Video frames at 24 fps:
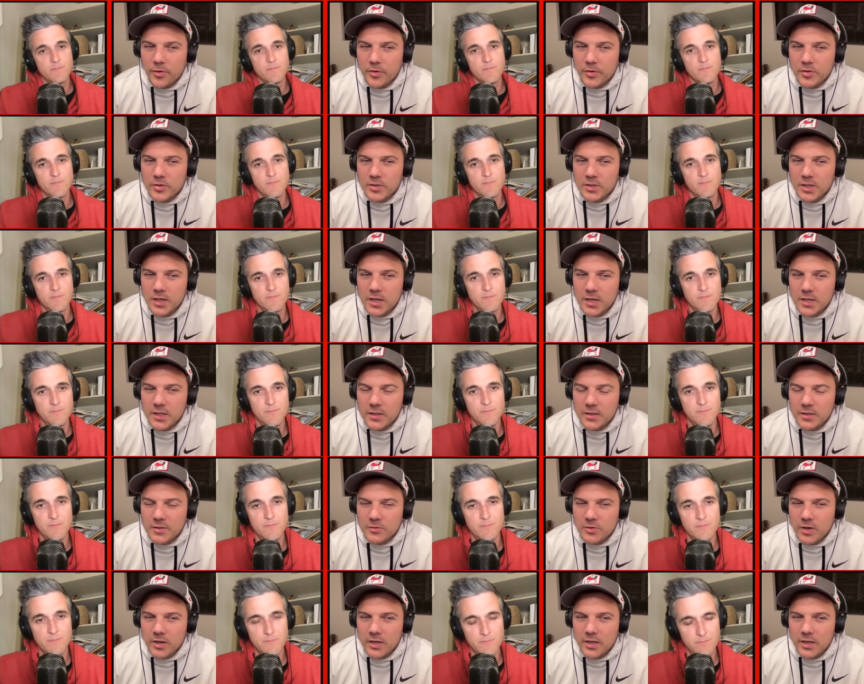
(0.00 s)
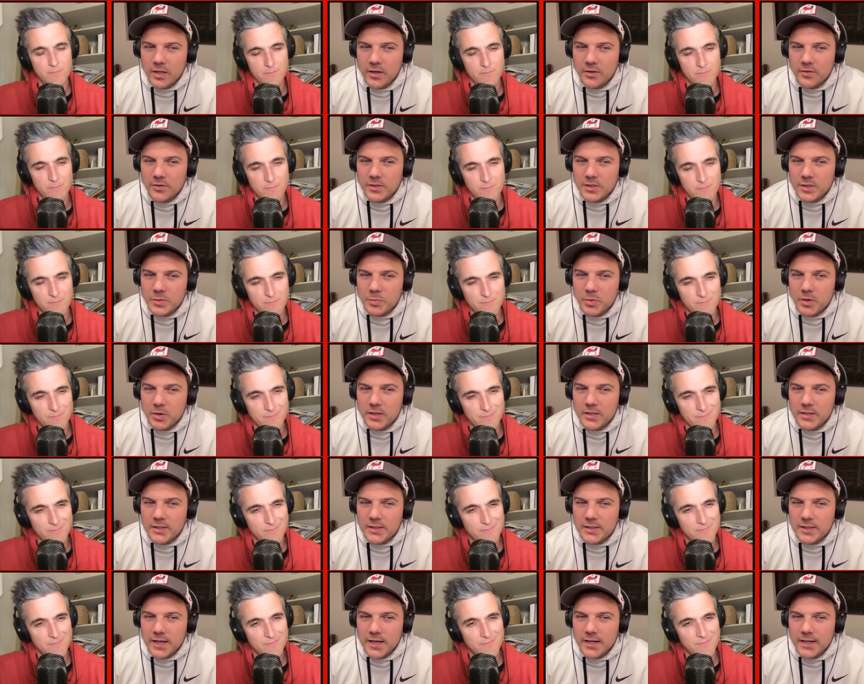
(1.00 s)
Speaker 1: Thursday, because right now the spread
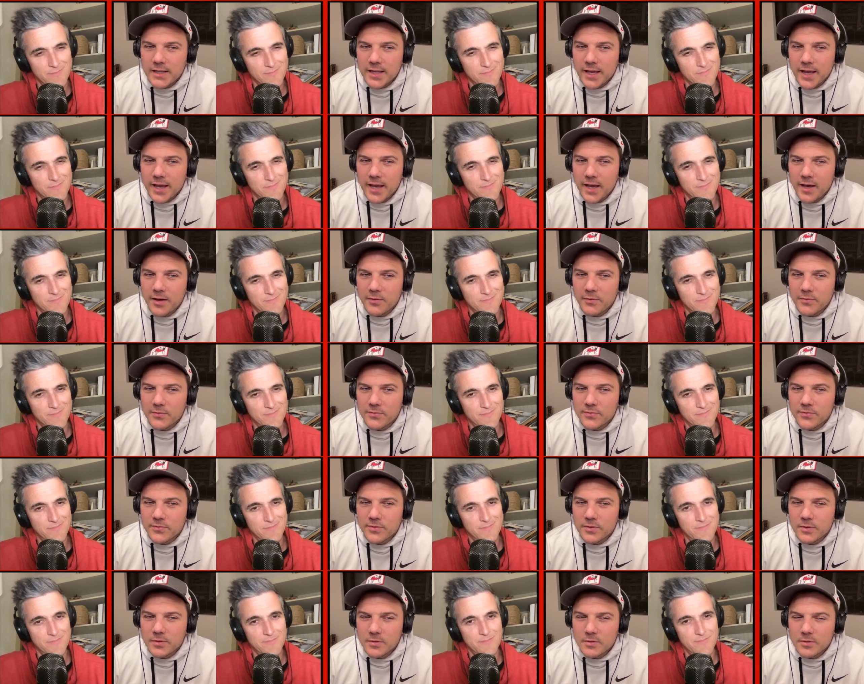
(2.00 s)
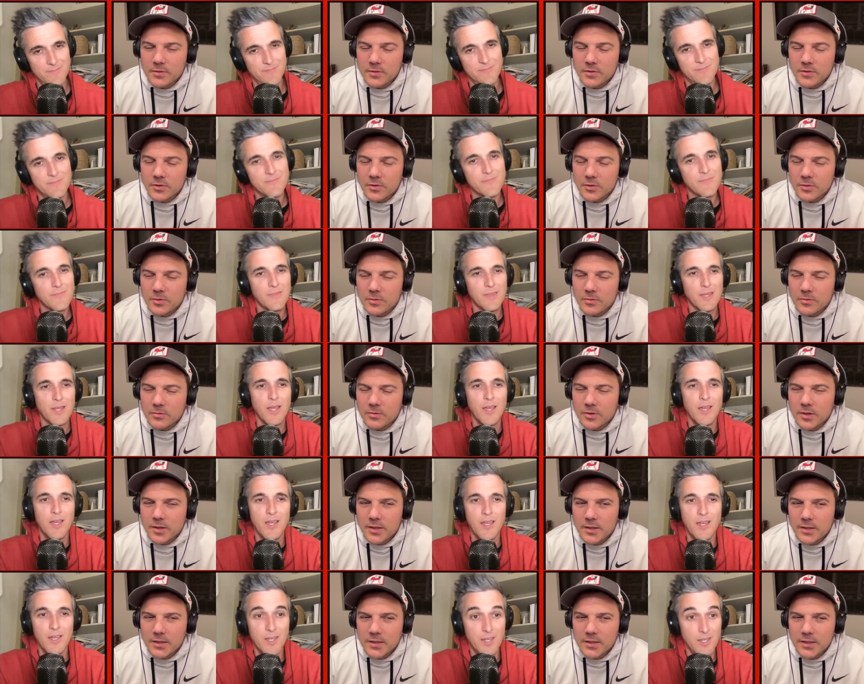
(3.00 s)
is 9.5. So
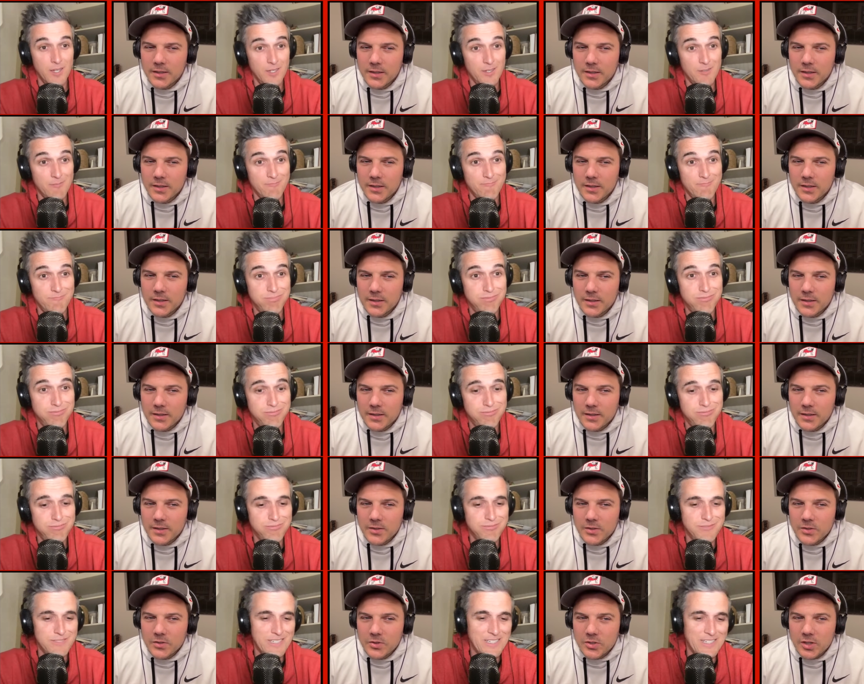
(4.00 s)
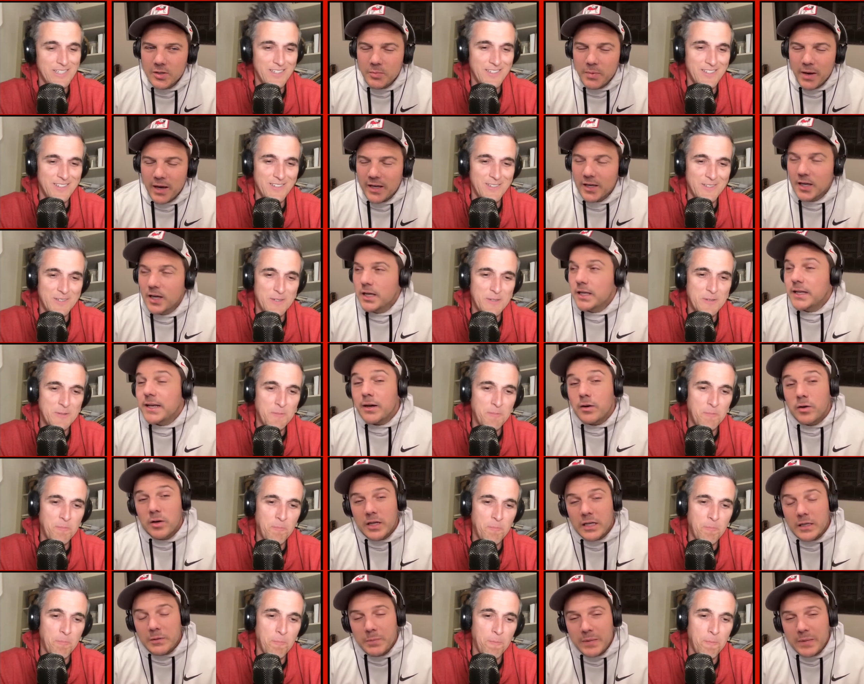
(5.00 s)
check back. Now,
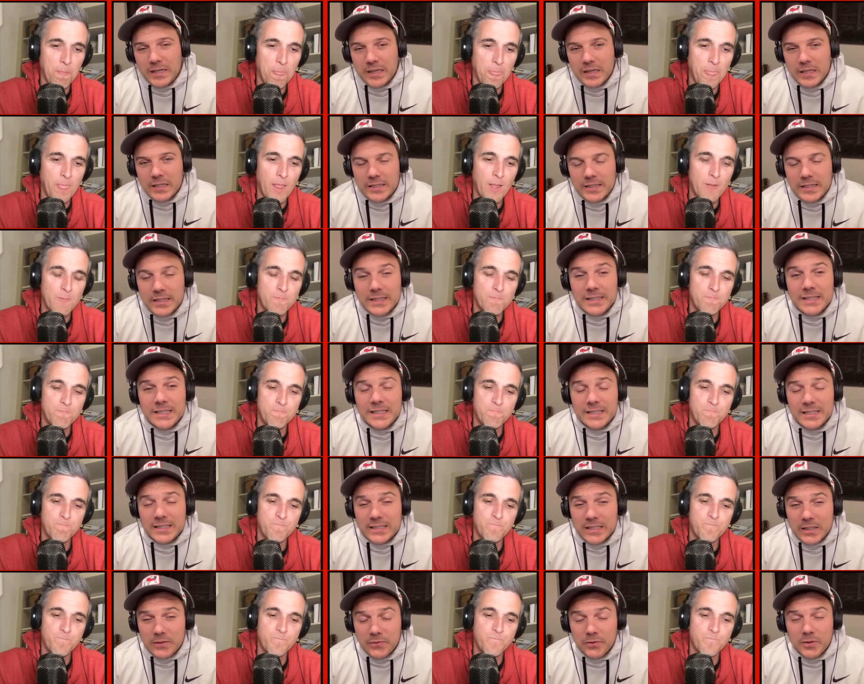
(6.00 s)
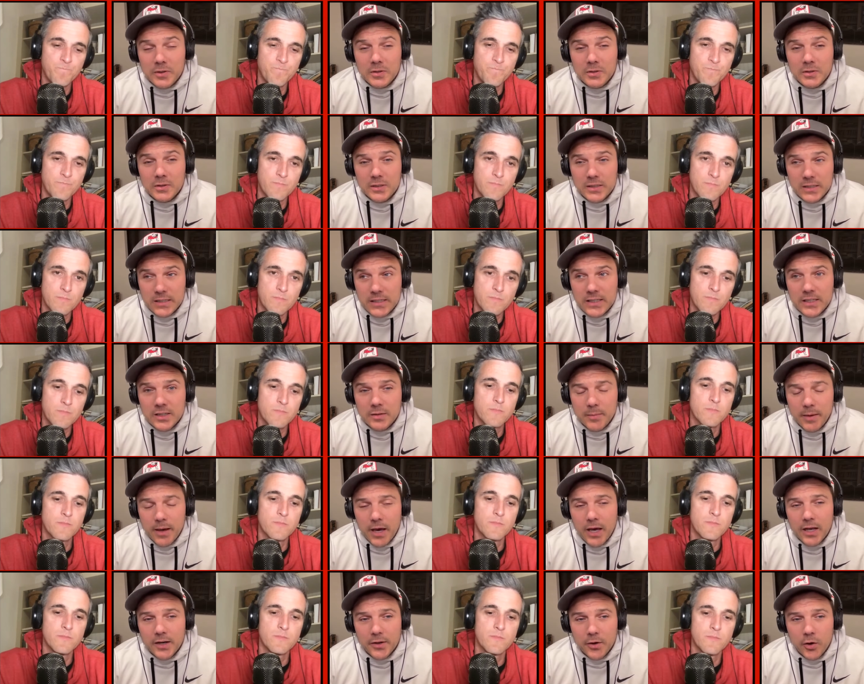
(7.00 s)
admittedly, Tennessee is a different team
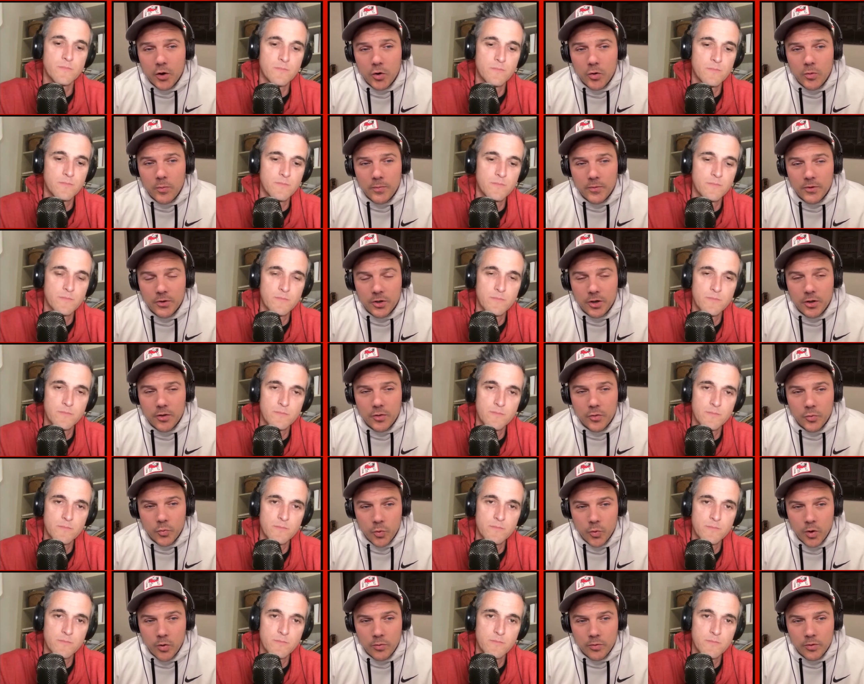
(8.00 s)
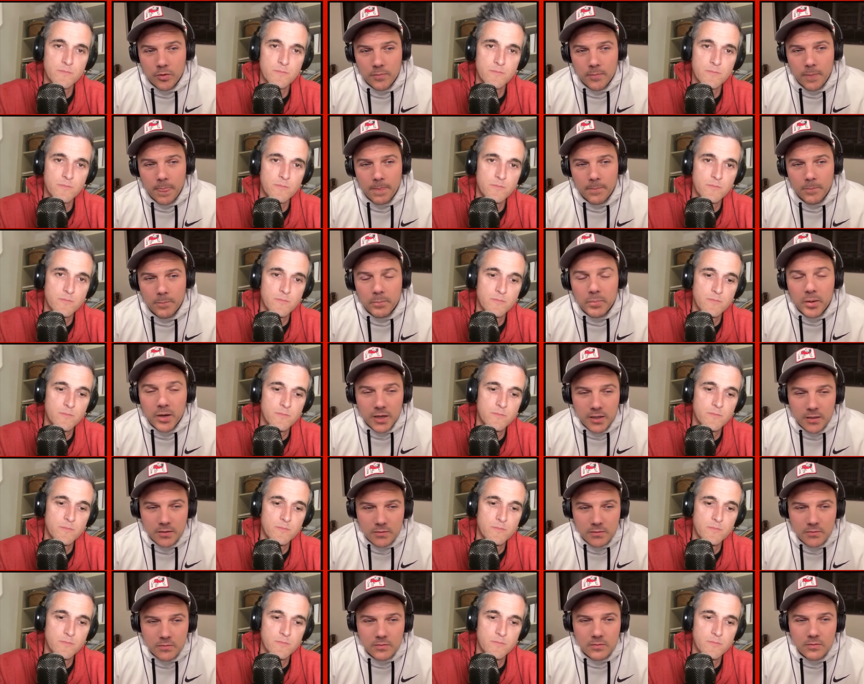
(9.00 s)
at home than on the road,
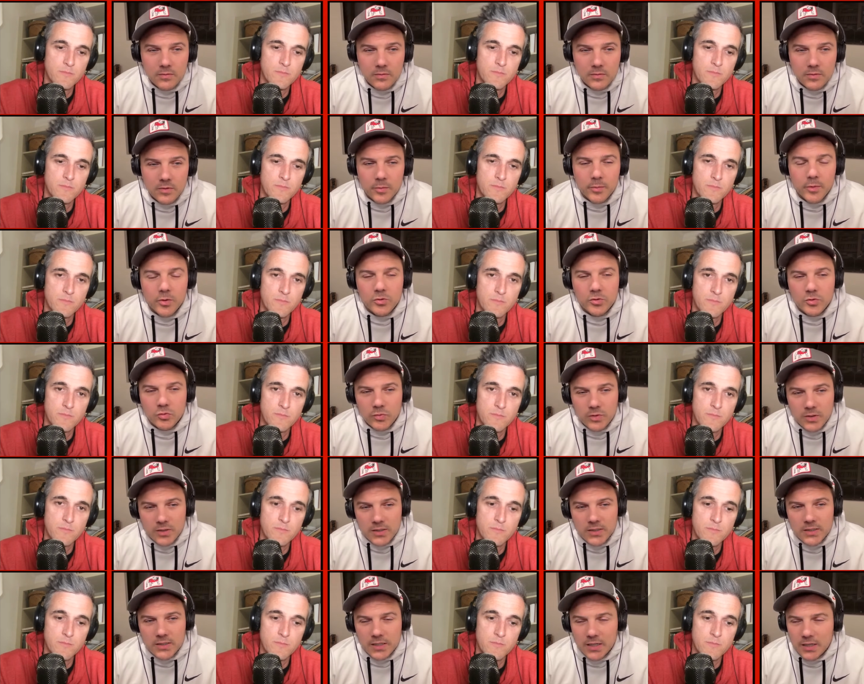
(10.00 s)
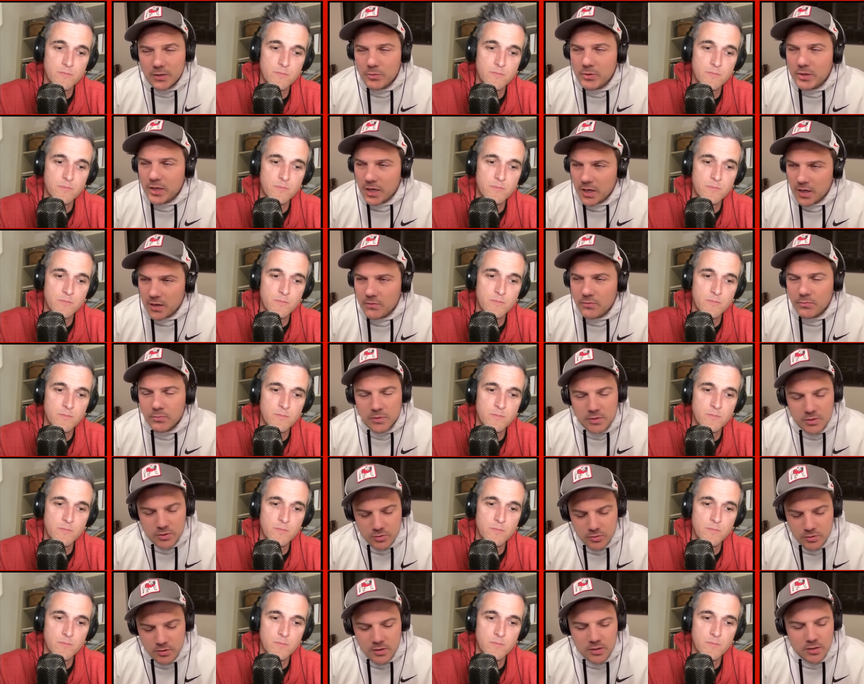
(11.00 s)
but the most recent data we have,
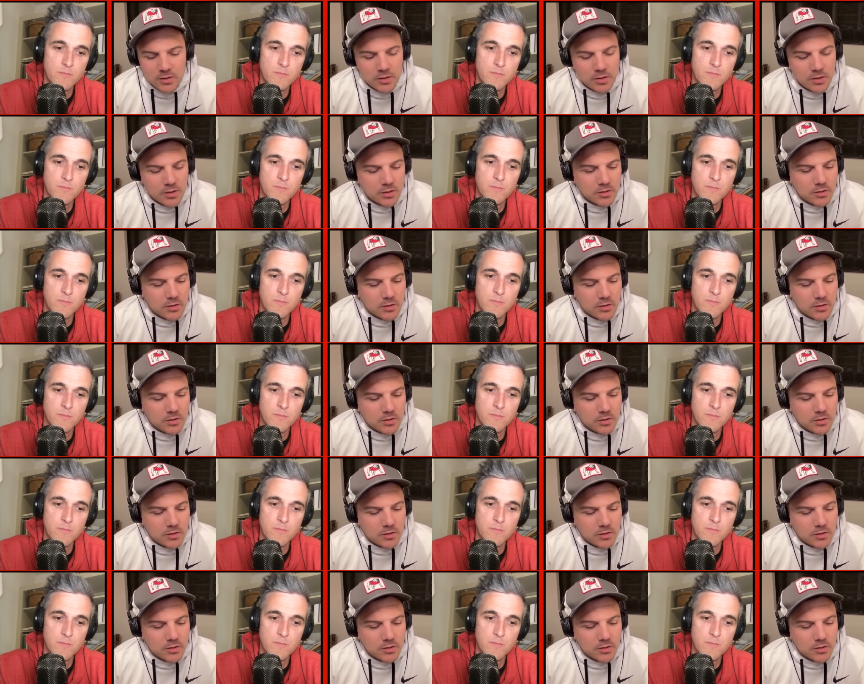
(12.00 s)
Missouri.